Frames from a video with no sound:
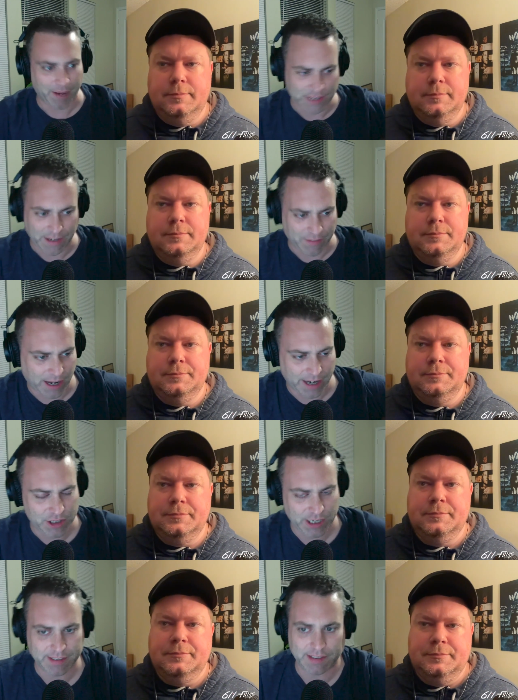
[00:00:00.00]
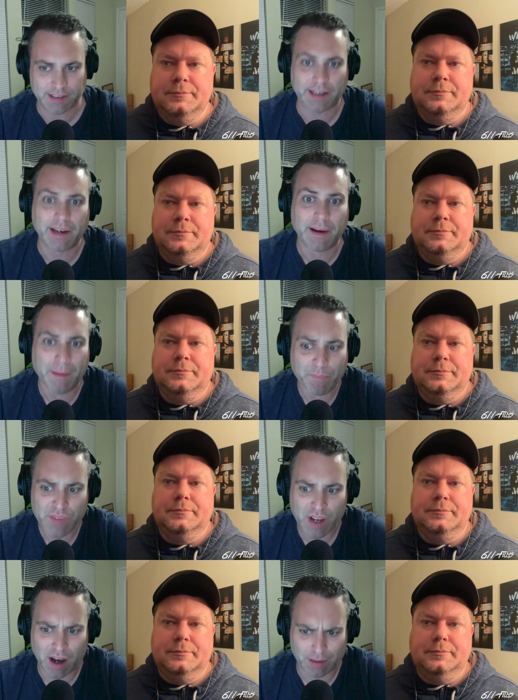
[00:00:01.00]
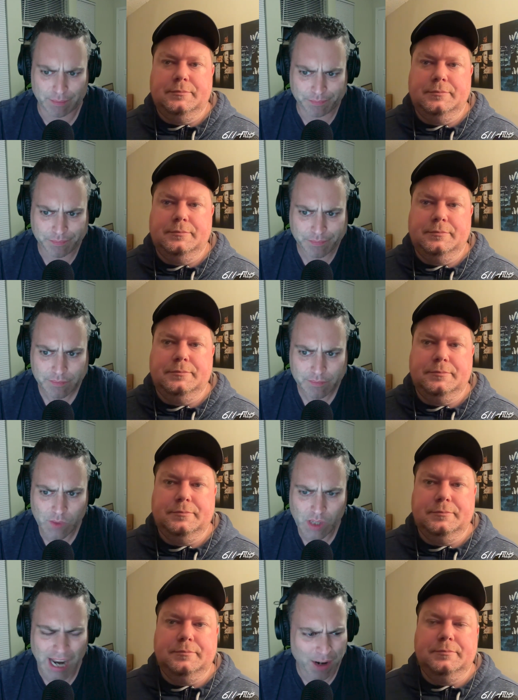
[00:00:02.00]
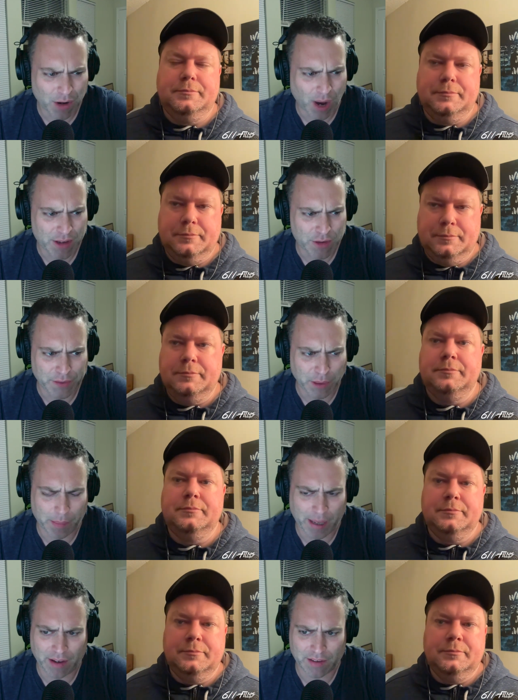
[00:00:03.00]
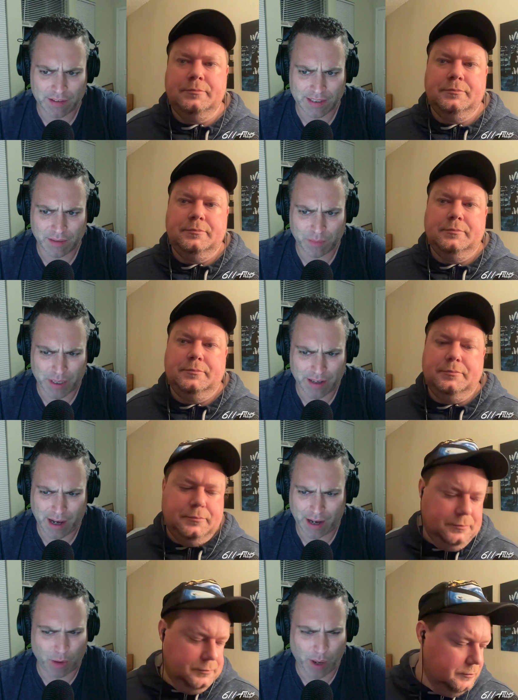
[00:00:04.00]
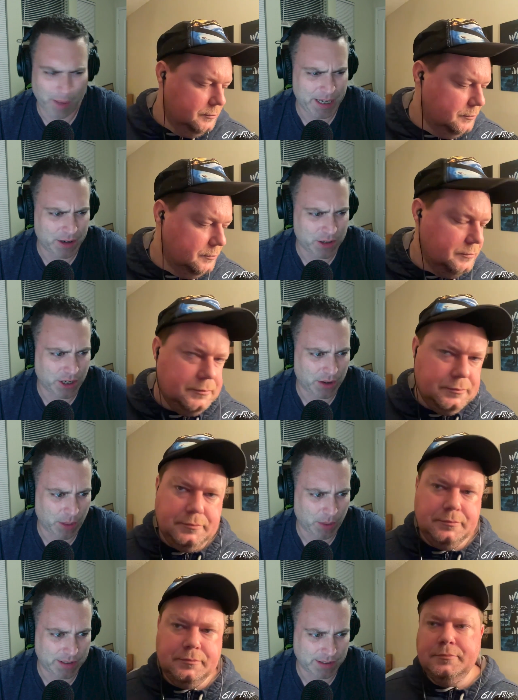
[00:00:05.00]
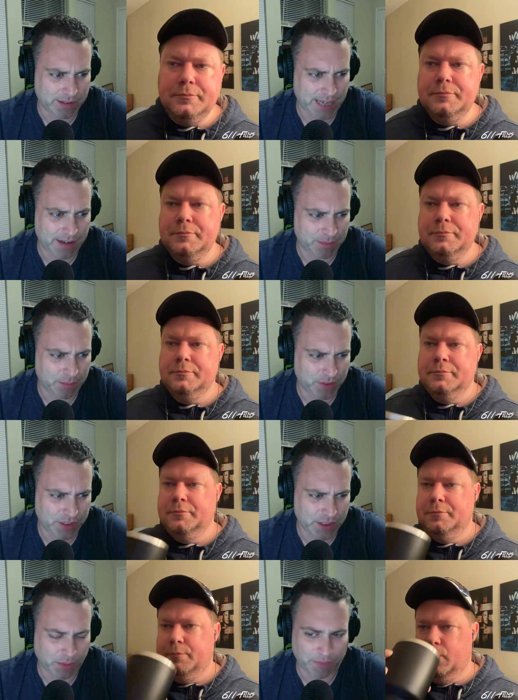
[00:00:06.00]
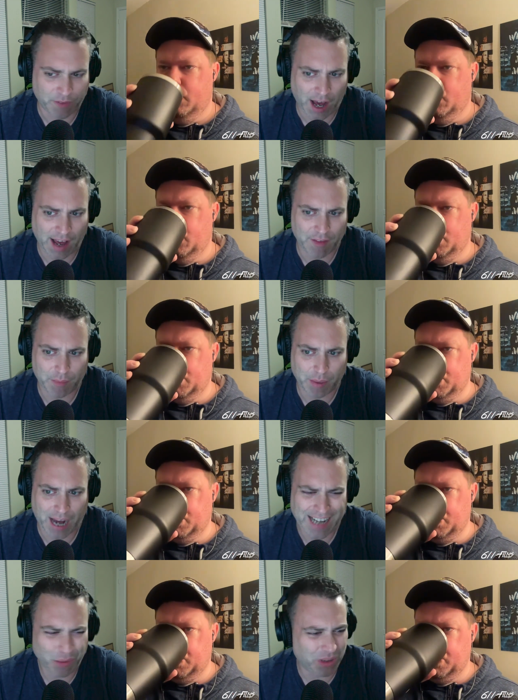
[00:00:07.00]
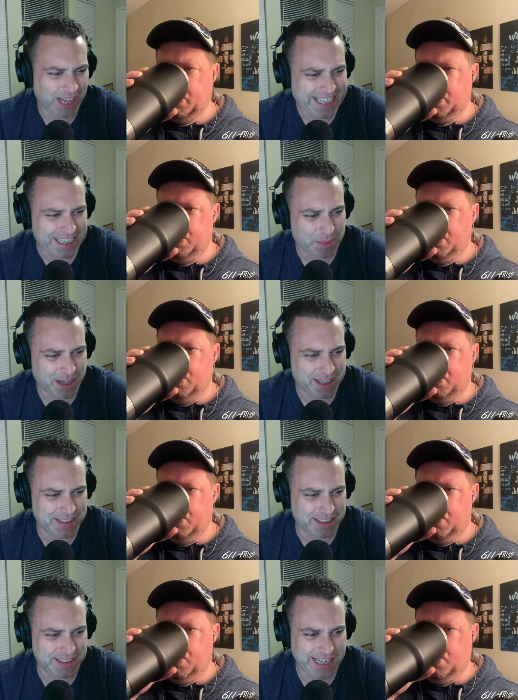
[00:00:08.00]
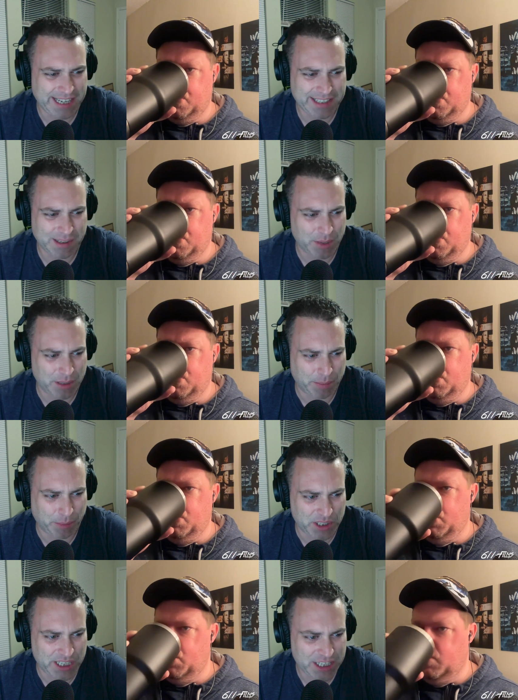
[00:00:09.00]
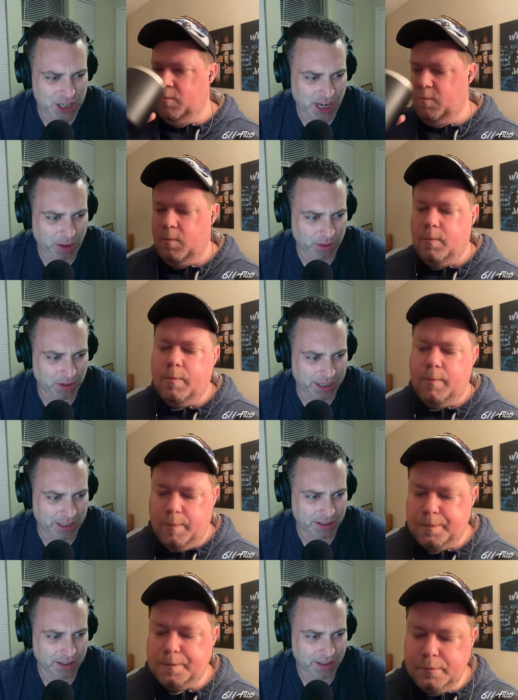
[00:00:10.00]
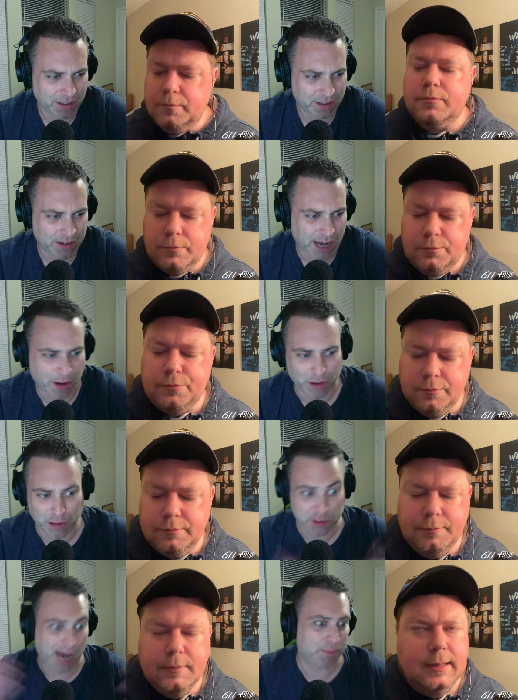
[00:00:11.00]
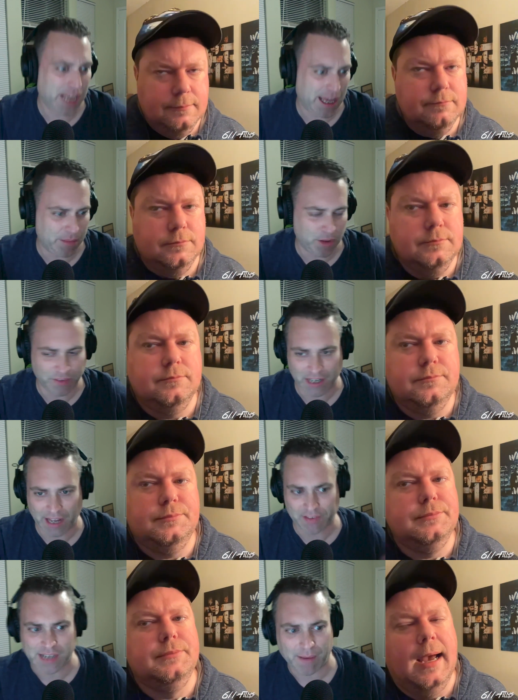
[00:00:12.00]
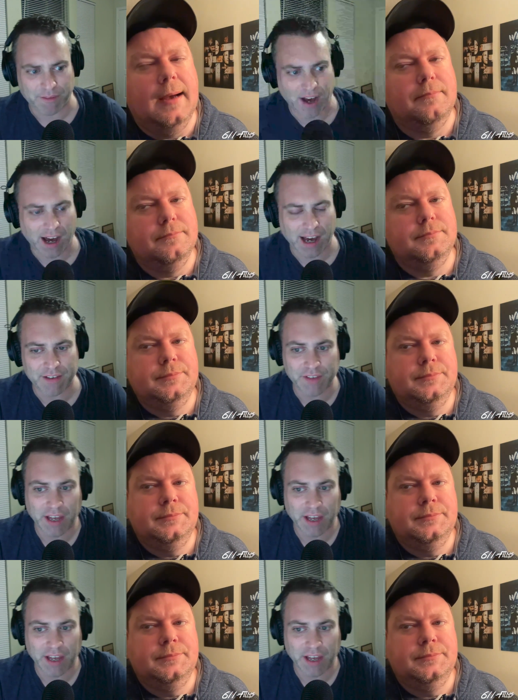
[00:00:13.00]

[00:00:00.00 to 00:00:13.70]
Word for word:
Speaker 1: just haven't gotten a chance to see. Um, and I don't know how you feel about that when I don't know how many years ago they went to 10 movies from 5, but I don't like it because it takes some of the prestige out like now you're the top 10 movie not the top yeah. 5